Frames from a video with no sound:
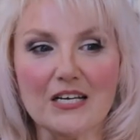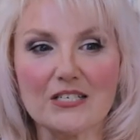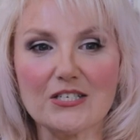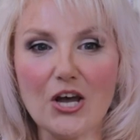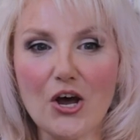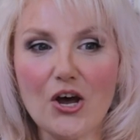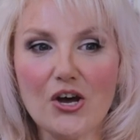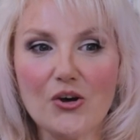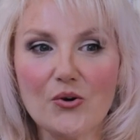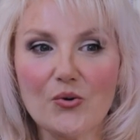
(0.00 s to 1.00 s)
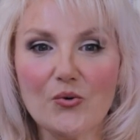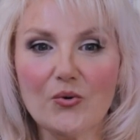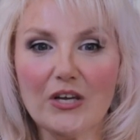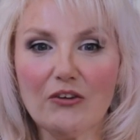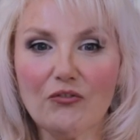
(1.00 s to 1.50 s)

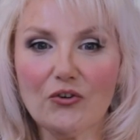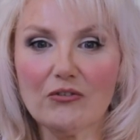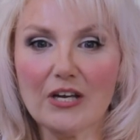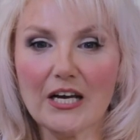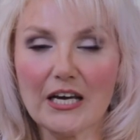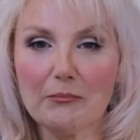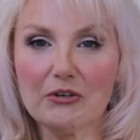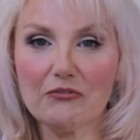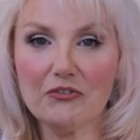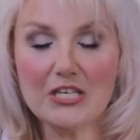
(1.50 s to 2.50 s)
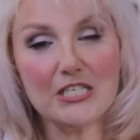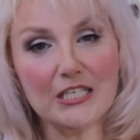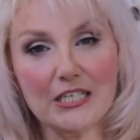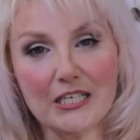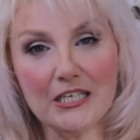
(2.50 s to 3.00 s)
So if you like a bit of
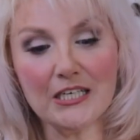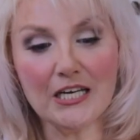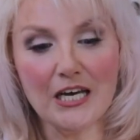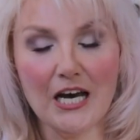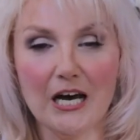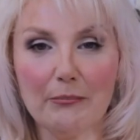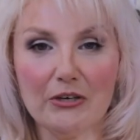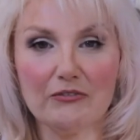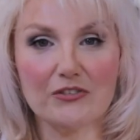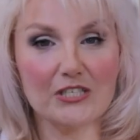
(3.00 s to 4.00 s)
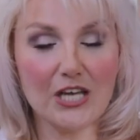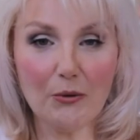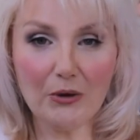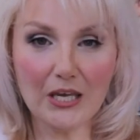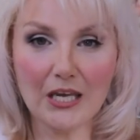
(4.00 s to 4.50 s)
knitting, a bit of
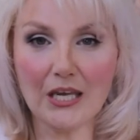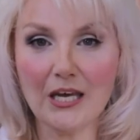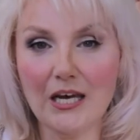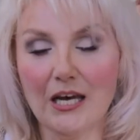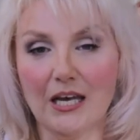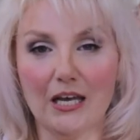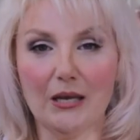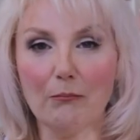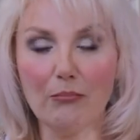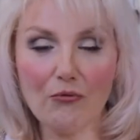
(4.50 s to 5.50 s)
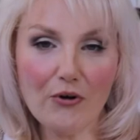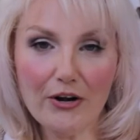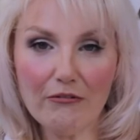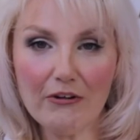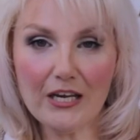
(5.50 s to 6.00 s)
sewing,
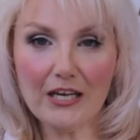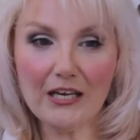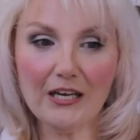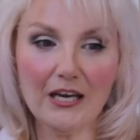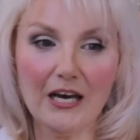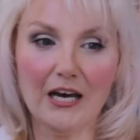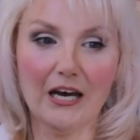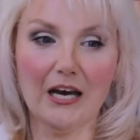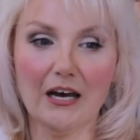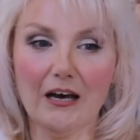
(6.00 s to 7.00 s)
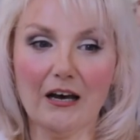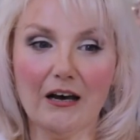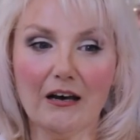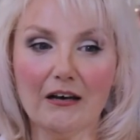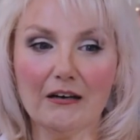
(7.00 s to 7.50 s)
embroidery,
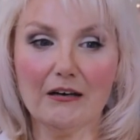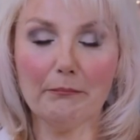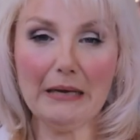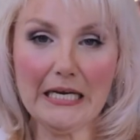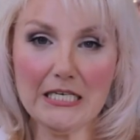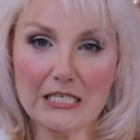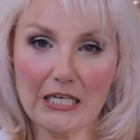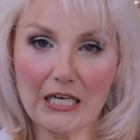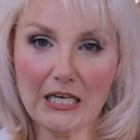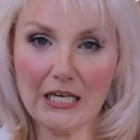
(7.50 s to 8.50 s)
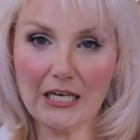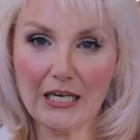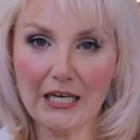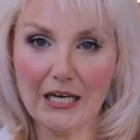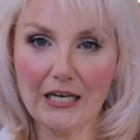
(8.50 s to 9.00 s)
painting,
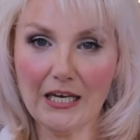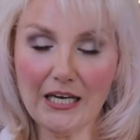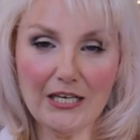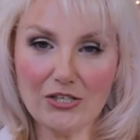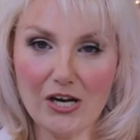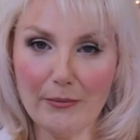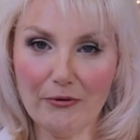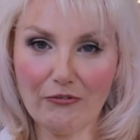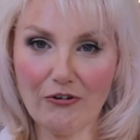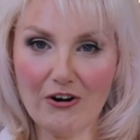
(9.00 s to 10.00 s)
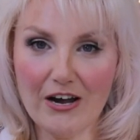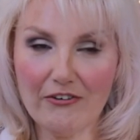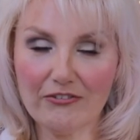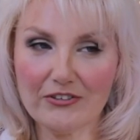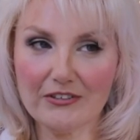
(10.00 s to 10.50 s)
any type of
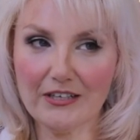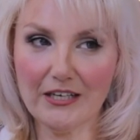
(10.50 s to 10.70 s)
craft,